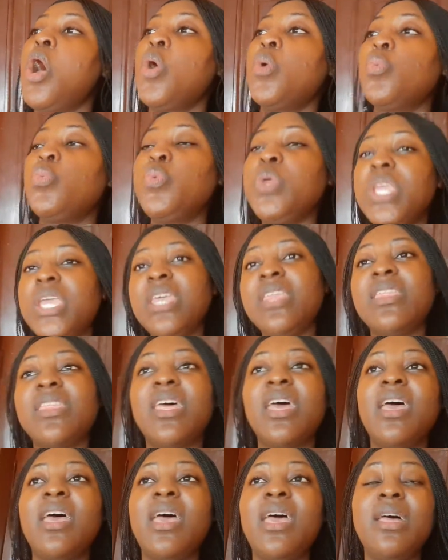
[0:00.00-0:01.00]
We,
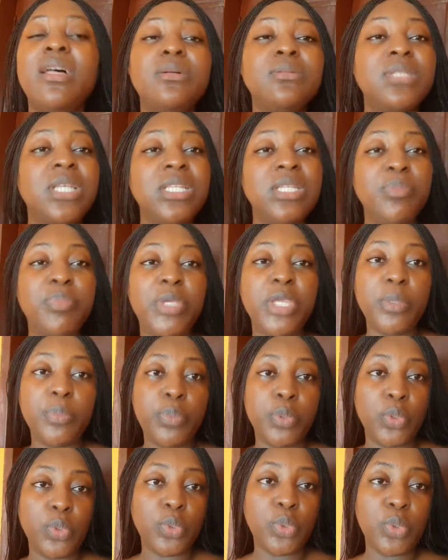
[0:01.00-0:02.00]
the elderly
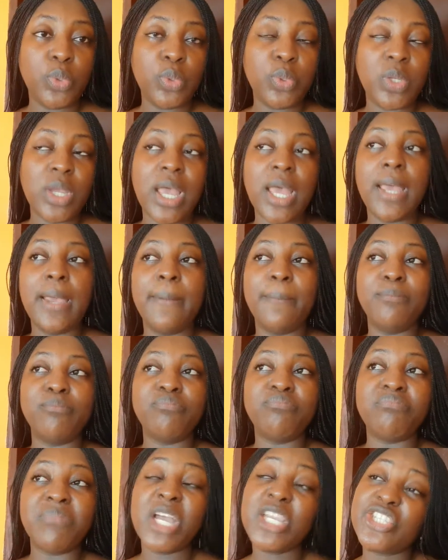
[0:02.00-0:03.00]
people,
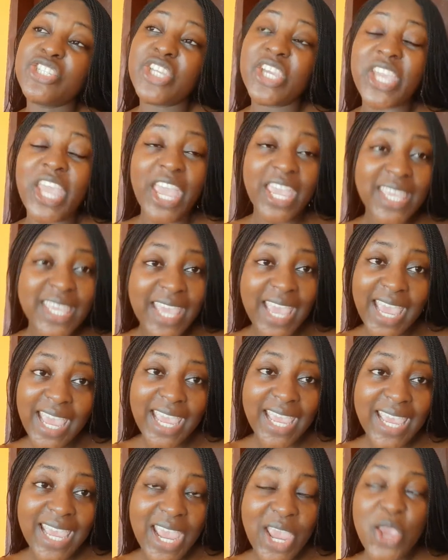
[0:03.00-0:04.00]
mash the
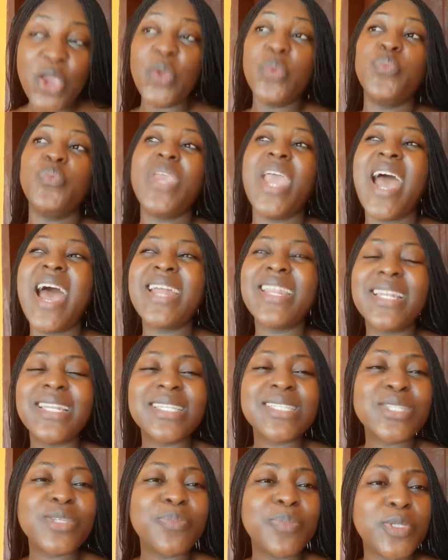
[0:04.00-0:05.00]
kenkey. We add a
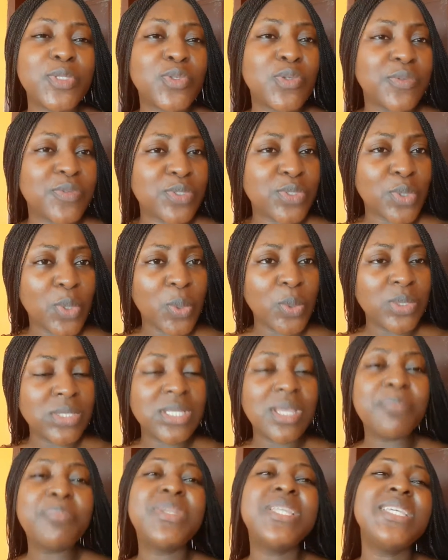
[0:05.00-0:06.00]
little bit of
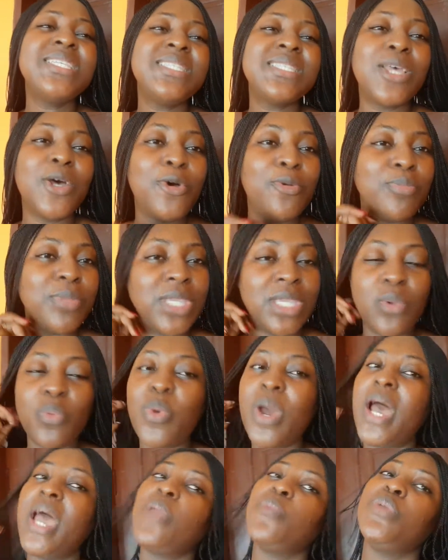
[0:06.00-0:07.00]
salt. Please tell me
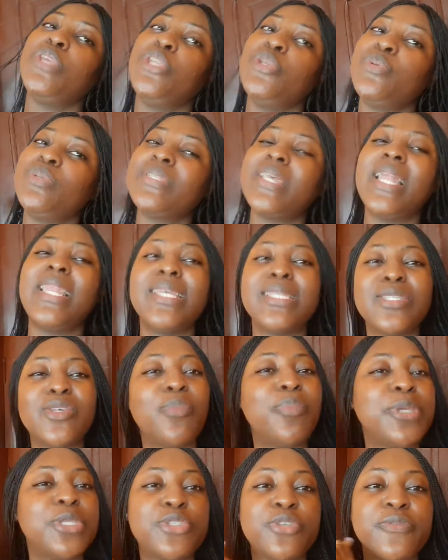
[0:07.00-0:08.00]
why we use a little
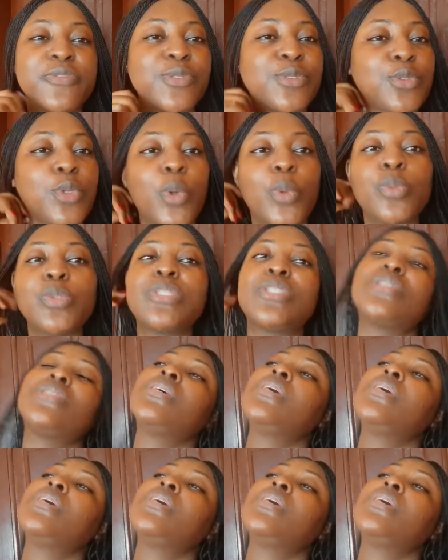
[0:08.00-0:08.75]
bit of salt